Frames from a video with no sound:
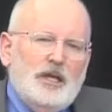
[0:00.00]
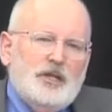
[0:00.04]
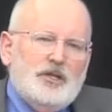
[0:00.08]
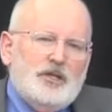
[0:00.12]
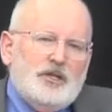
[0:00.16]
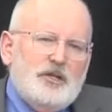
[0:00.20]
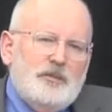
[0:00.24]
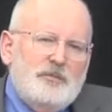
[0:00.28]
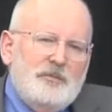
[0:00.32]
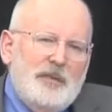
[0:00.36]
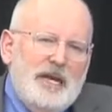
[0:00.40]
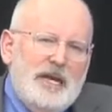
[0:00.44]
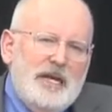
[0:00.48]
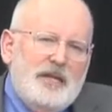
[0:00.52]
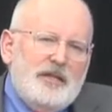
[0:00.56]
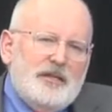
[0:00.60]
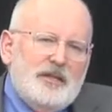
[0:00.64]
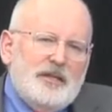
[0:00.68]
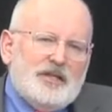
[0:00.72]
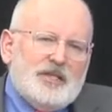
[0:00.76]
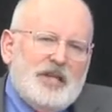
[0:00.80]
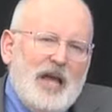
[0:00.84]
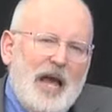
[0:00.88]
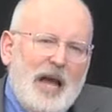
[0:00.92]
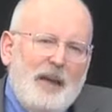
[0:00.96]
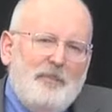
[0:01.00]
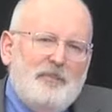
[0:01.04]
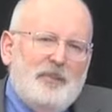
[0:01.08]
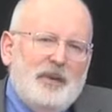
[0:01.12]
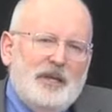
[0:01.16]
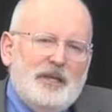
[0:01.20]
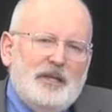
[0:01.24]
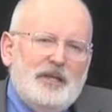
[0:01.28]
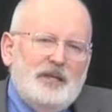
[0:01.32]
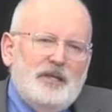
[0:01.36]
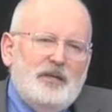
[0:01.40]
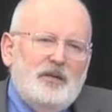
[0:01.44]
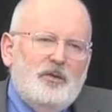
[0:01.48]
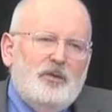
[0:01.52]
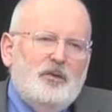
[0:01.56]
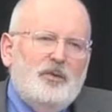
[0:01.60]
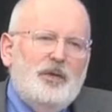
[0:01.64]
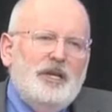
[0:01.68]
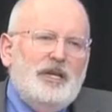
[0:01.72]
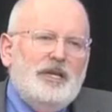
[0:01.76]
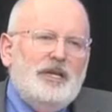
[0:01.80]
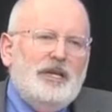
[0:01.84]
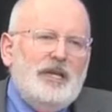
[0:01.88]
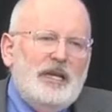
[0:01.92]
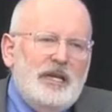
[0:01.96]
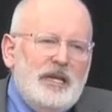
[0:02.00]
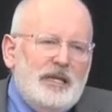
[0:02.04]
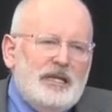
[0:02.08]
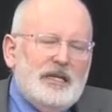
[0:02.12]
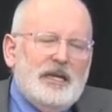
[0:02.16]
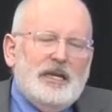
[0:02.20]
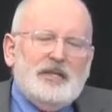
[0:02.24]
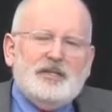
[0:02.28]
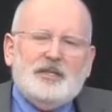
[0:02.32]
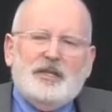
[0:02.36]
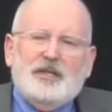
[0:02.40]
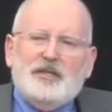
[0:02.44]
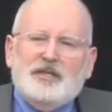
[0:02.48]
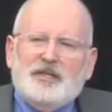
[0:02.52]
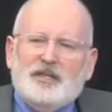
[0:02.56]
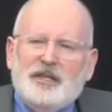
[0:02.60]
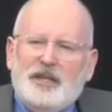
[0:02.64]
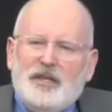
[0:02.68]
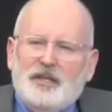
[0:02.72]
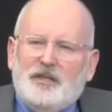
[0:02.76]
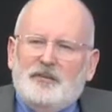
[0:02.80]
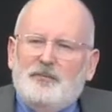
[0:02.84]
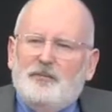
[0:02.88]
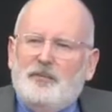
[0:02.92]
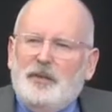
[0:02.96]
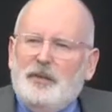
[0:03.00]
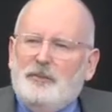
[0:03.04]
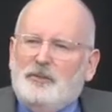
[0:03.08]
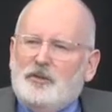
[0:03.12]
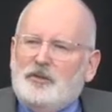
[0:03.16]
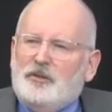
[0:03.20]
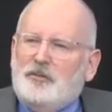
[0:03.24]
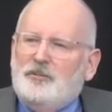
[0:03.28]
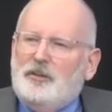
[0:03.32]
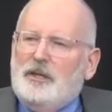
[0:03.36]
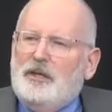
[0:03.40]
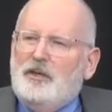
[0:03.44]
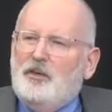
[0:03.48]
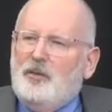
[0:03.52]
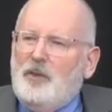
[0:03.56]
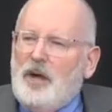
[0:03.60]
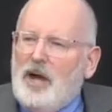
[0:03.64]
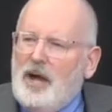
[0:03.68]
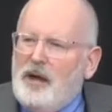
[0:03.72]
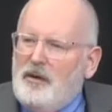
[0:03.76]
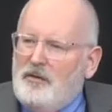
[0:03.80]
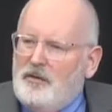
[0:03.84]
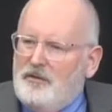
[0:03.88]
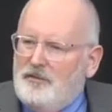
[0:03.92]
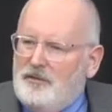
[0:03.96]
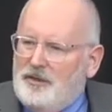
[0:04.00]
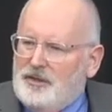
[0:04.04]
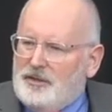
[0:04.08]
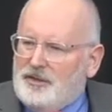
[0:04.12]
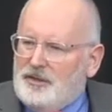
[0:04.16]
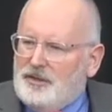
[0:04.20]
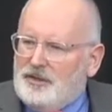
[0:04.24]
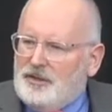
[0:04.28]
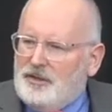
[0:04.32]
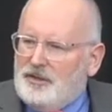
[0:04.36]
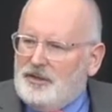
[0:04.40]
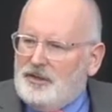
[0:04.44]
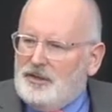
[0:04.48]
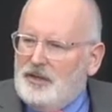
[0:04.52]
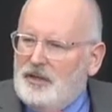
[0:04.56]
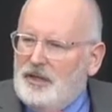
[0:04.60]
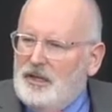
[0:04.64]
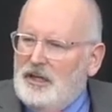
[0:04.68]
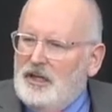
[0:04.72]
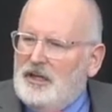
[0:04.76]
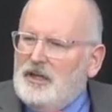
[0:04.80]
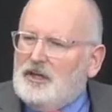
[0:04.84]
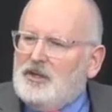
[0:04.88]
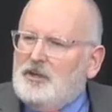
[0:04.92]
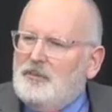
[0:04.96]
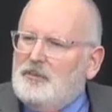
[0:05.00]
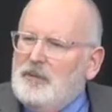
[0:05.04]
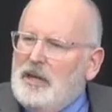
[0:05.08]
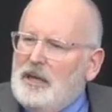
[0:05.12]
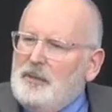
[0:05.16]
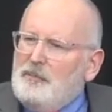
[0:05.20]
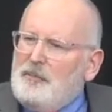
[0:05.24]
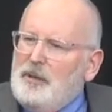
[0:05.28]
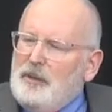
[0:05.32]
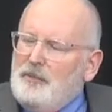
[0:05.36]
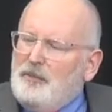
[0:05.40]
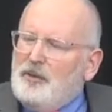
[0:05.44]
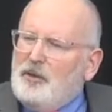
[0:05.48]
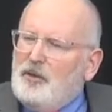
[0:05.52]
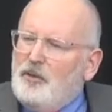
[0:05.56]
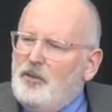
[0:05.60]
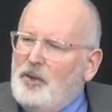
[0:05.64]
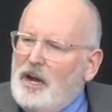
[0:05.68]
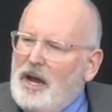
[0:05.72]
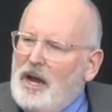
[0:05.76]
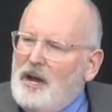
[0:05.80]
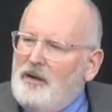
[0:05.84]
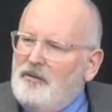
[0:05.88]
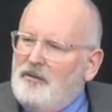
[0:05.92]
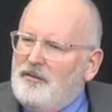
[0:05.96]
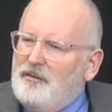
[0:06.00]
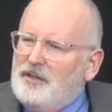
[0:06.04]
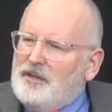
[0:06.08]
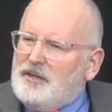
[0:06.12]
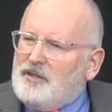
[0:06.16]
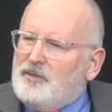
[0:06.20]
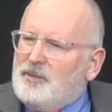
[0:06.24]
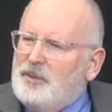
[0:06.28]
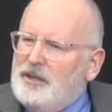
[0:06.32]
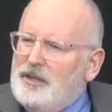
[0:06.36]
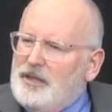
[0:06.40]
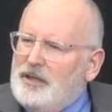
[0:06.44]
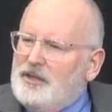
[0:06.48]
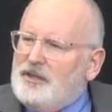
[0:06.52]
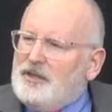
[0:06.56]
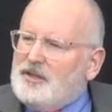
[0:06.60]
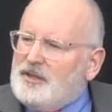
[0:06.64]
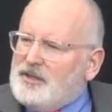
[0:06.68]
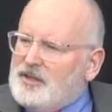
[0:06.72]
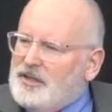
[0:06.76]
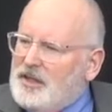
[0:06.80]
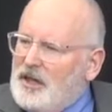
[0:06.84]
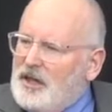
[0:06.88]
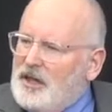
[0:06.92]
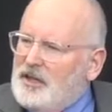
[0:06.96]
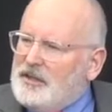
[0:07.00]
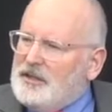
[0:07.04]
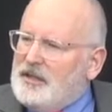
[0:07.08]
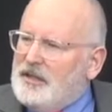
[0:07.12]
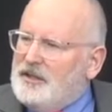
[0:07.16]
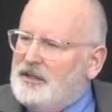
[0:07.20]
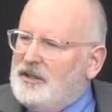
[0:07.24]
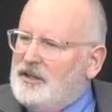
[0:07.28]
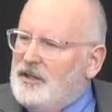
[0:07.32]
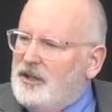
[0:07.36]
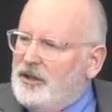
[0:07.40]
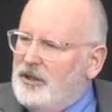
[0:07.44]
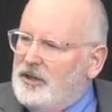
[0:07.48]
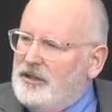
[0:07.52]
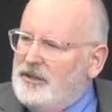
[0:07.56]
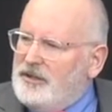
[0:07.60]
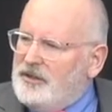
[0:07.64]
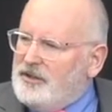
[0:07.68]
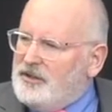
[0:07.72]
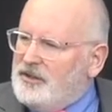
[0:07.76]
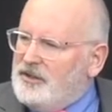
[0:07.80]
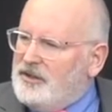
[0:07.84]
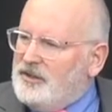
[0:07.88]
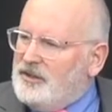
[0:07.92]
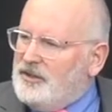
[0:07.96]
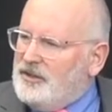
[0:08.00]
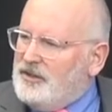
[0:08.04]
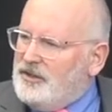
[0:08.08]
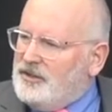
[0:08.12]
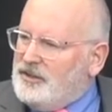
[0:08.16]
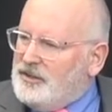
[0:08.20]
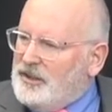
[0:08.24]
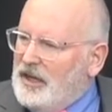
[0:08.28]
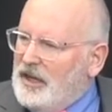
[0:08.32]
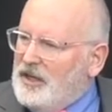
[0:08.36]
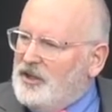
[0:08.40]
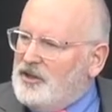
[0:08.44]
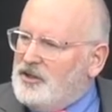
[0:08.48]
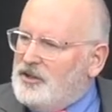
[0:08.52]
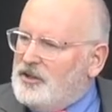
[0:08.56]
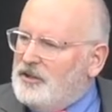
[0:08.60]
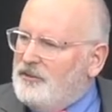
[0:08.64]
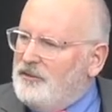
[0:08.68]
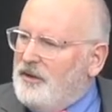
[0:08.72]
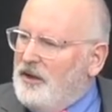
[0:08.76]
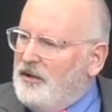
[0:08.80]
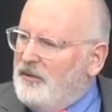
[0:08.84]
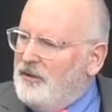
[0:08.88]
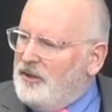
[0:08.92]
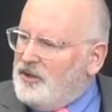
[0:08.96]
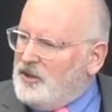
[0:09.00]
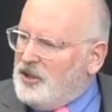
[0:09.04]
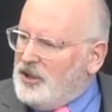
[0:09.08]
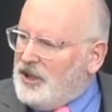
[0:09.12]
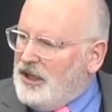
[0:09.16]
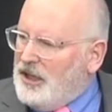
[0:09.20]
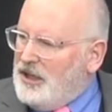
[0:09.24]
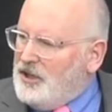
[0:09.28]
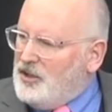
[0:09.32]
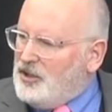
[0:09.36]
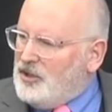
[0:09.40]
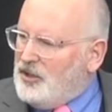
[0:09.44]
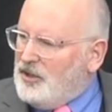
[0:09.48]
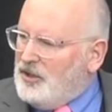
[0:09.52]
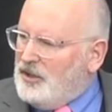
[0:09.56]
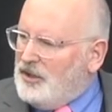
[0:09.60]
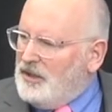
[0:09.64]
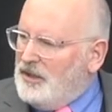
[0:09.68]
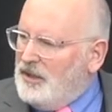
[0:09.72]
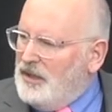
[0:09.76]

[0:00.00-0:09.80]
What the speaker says: To make this happen, we need, as I said, people to be aware of this. To make people aware of this, we need to start at the earliest stages of our education.